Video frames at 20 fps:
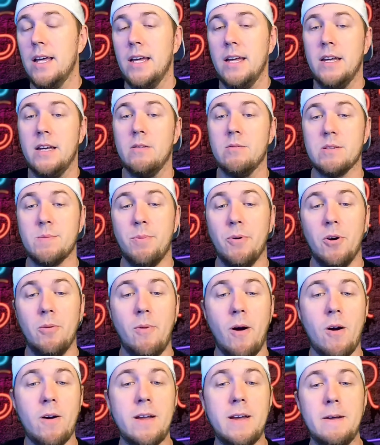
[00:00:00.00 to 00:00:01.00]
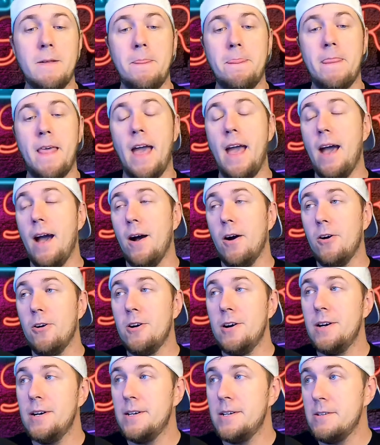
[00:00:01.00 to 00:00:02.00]
It was a bull market.
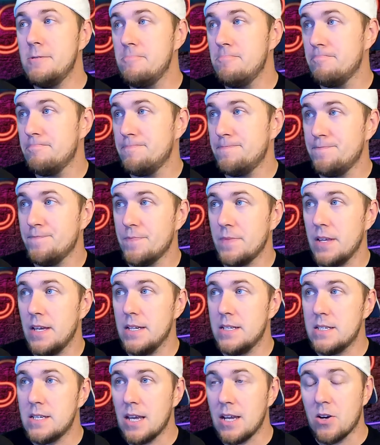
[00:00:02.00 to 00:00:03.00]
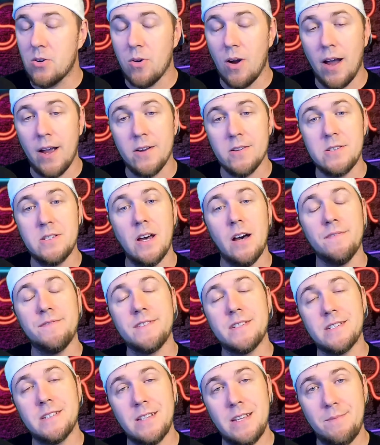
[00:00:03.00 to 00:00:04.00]
Now, it's a cry yourself
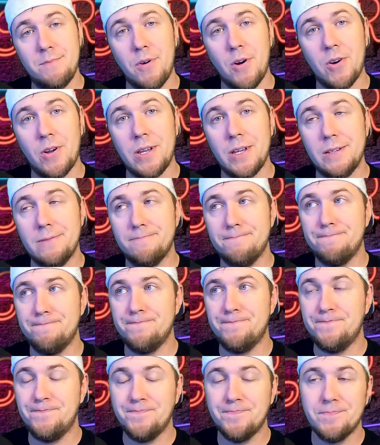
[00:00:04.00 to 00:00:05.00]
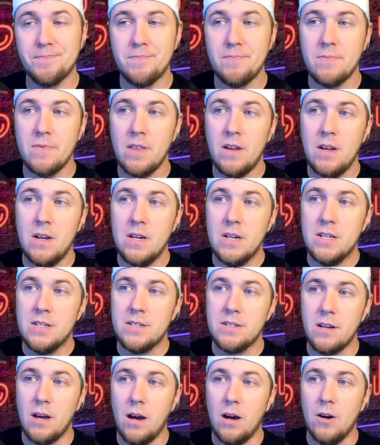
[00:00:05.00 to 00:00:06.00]
to sleep market.
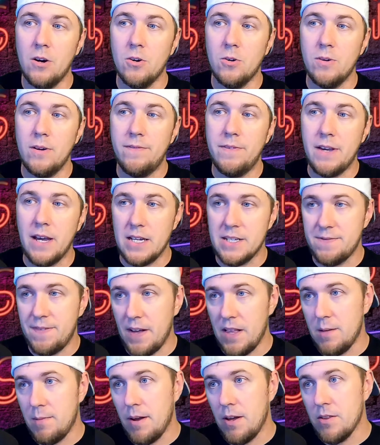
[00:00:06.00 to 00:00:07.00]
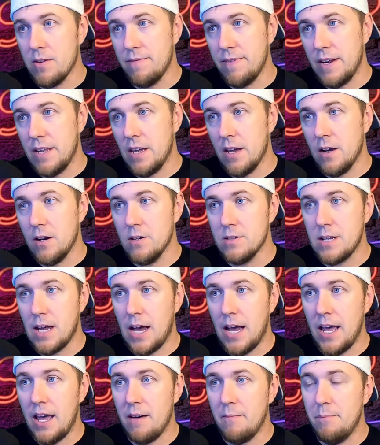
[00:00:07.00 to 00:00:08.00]
So, if you guys follow my other videos,
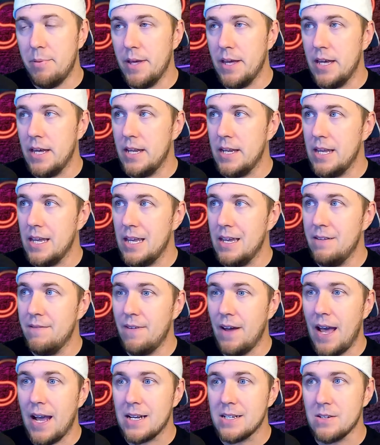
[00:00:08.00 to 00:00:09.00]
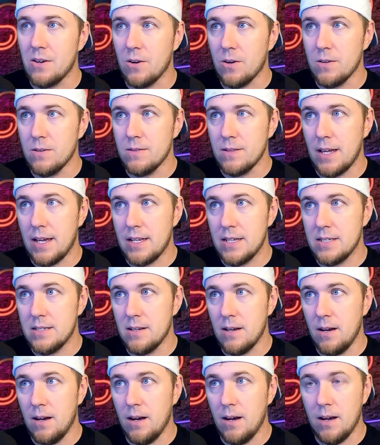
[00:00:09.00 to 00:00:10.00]
I have been in VaxArt. That is
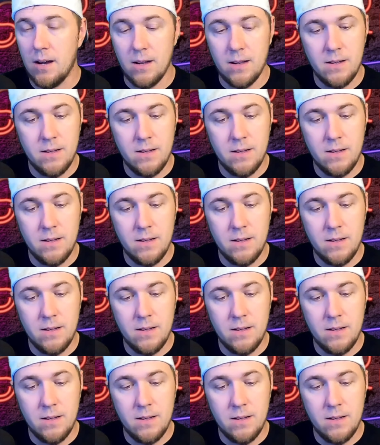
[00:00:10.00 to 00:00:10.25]
uh,